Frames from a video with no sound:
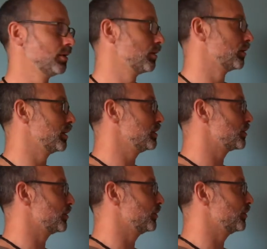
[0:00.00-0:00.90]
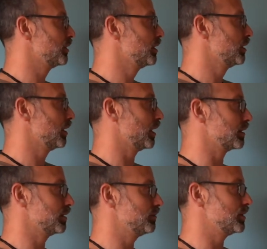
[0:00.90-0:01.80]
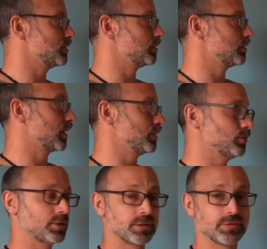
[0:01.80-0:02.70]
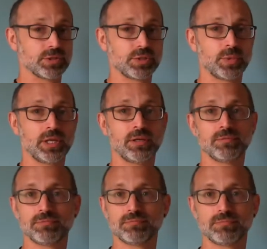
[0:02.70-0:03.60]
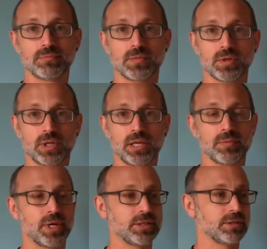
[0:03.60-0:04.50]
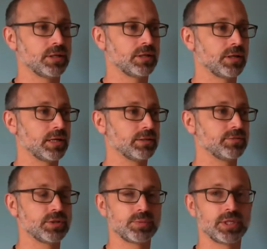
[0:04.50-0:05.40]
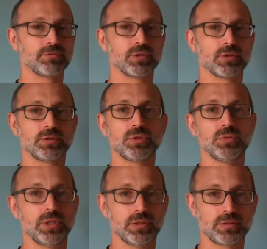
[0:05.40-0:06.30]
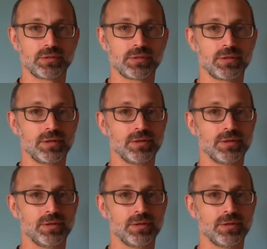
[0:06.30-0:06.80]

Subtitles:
All right, so I used to live in Spain. Okay, imagine that I lived in Spain for 2 years.